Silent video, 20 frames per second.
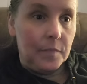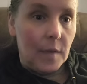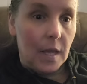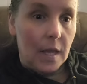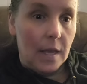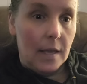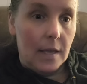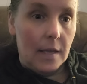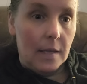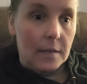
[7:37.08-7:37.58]

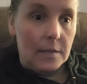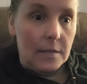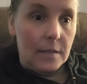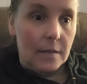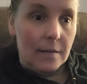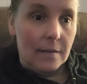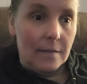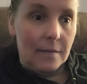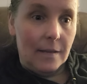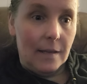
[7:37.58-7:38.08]
and
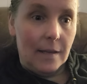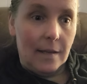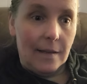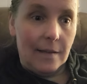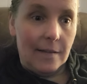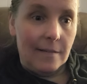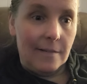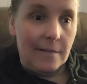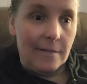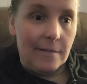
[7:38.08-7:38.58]
yeah,
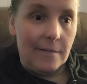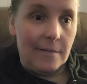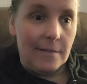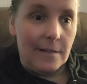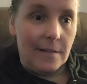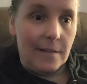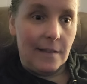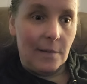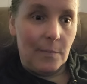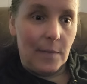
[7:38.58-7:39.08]
to
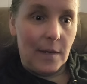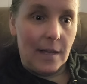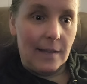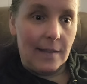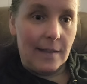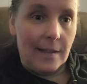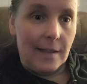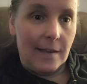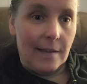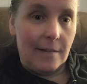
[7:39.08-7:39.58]
think back
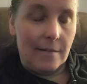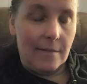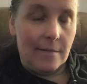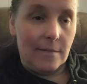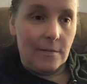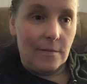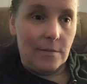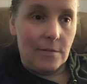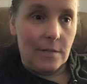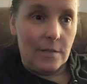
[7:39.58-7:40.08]
then,
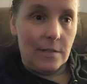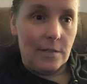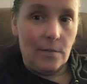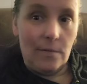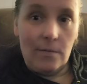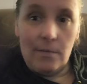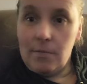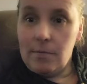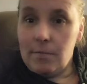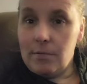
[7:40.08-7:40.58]
we were just
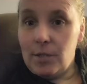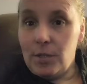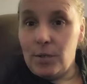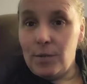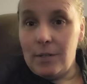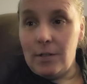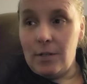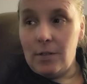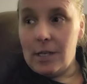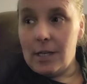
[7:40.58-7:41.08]
two two
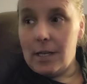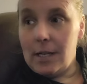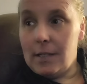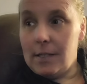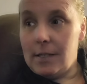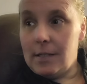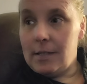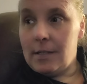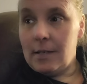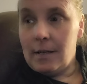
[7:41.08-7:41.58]
little
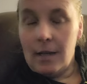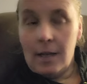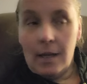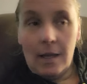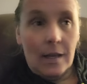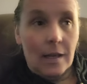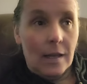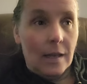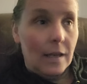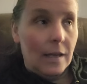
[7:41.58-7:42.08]
kids.
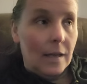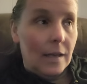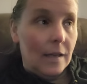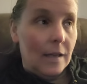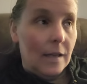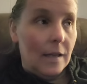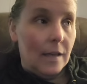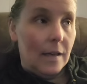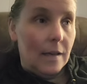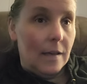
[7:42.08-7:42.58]

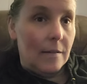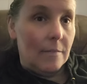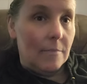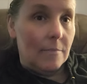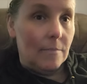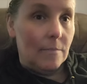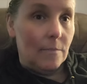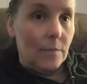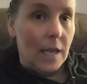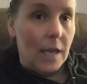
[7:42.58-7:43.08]
Um,
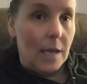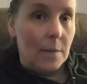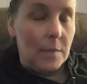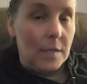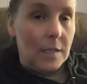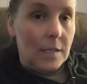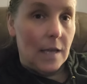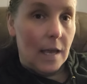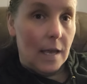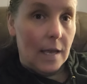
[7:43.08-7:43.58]
we had
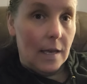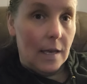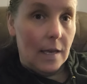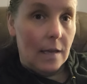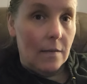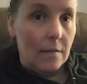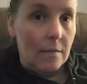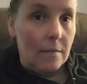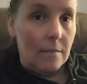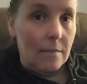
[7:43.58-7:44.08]

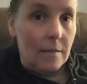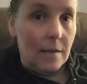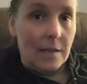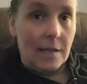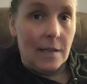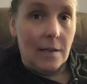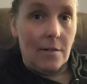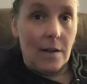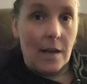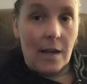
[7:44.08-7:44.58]
Medea a
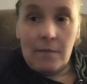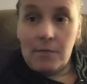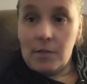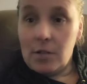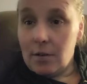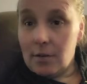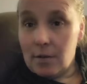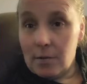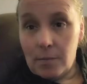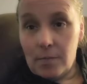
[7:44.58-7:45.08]
year
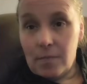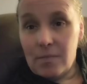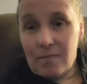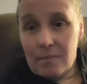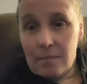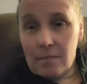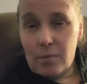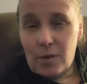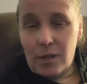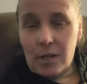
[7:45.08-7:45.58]
after,
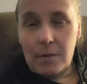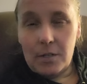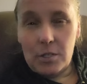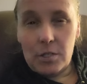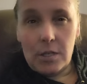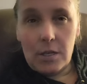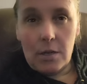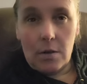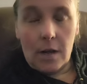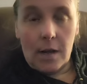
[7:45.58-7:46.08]
pretty much
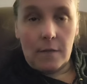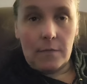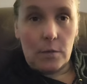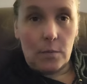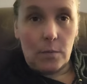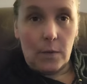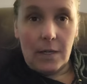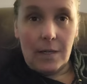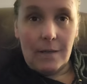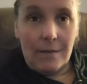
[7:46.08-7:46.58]
a year after
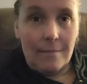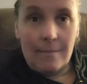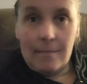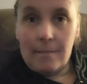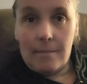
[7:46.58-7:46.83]
we